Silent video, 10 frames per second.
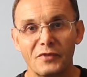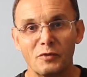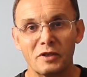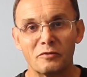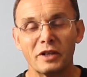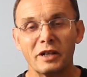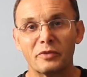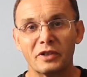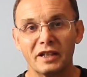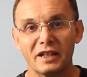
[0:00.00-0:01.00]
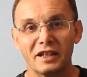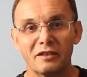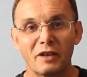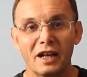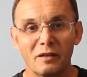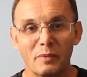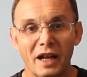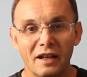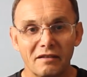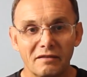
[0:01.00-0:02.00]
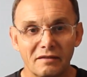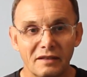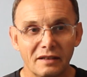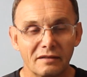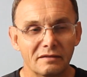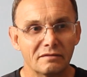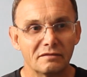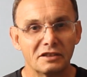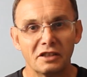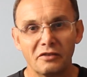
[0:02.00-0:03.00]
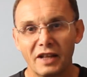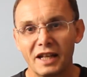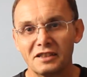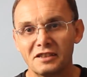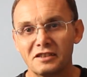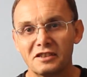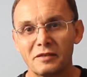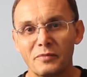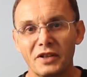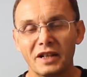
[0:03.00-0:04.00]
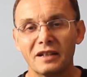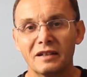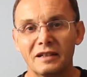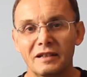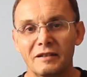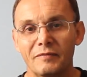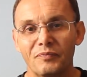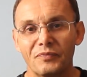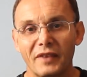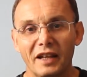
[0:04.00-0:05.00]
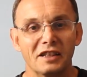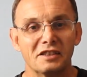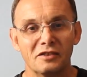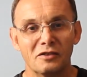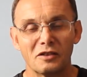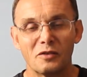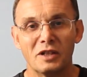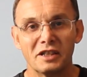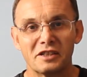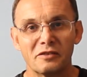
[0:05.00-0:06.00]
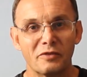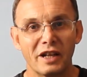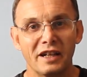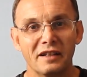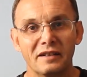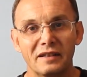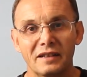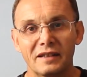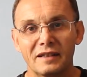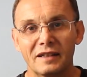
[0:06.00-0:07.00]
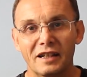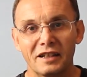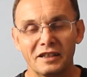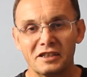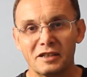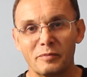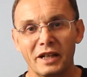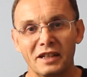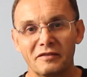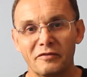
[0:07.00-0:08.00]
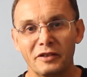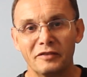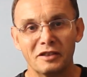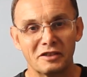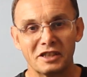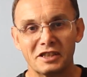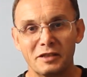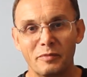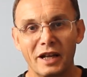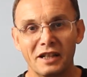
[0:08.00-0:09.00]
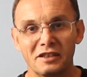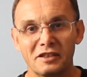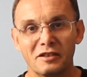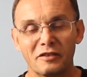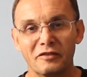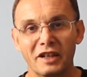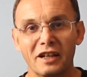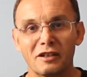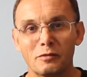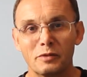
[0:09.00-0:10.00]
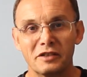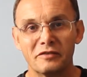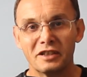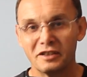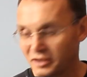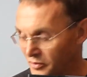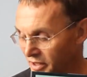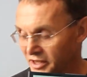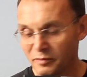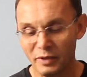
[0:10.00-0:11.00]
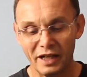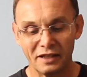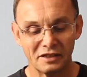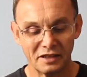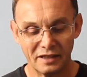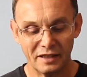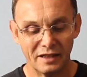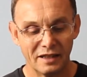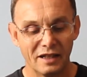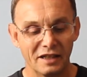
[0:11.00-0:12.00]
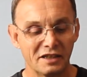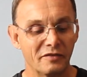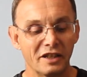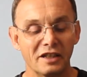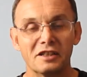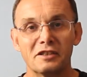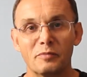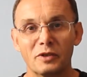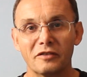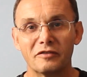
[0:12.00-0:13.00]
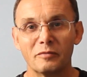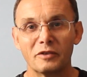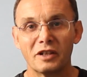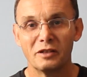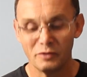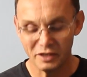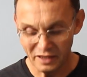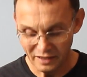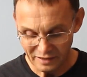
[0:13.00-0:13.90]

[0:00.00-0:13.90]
with a reprint in around about 2000 and something, it's not quite so rare, and instead of paying £50 or £60 you can often get copies for under £20. It's a very nice book from Crowwood,